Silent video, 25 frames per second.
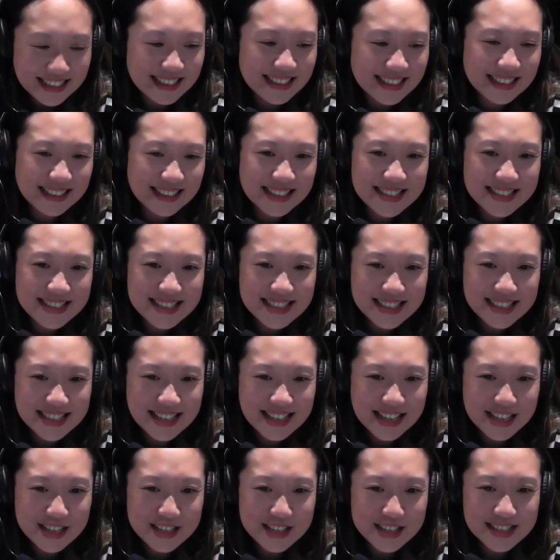
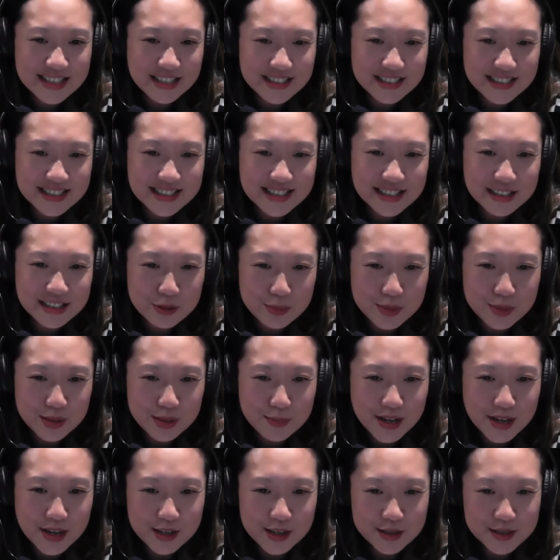can you tell us a little bit
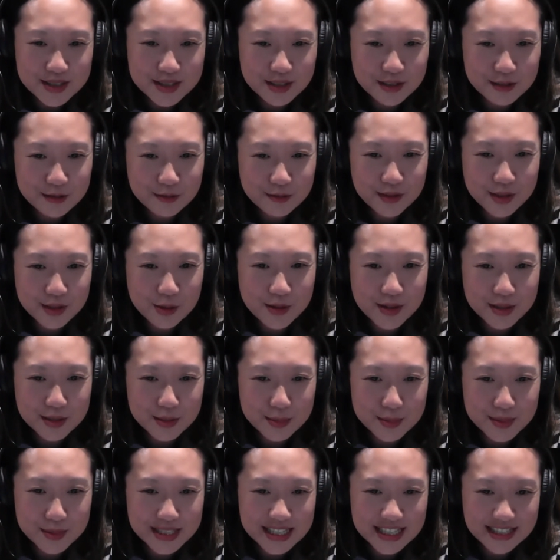about yourself and your
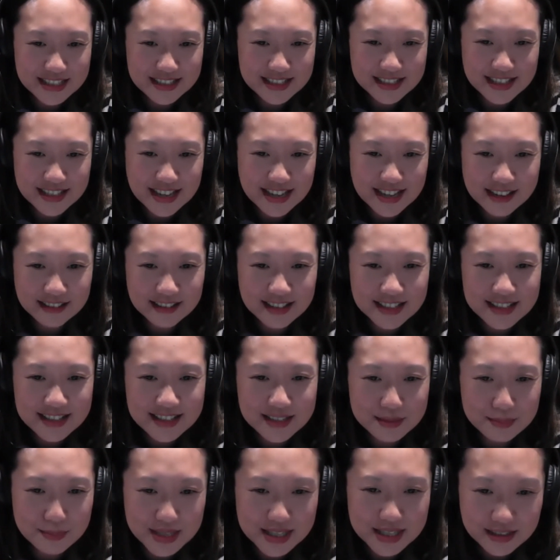expertise in
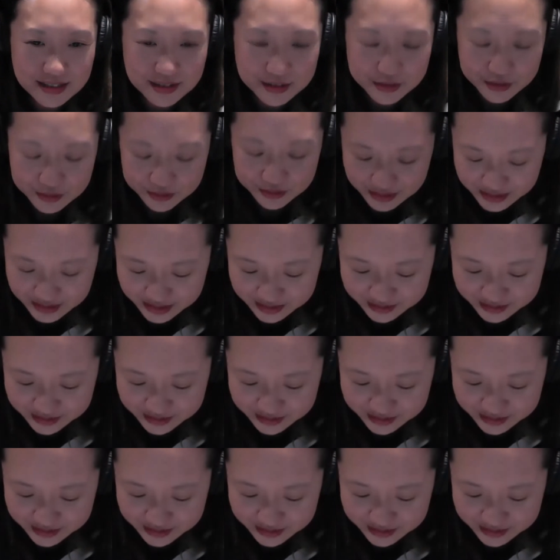adolescent mental health?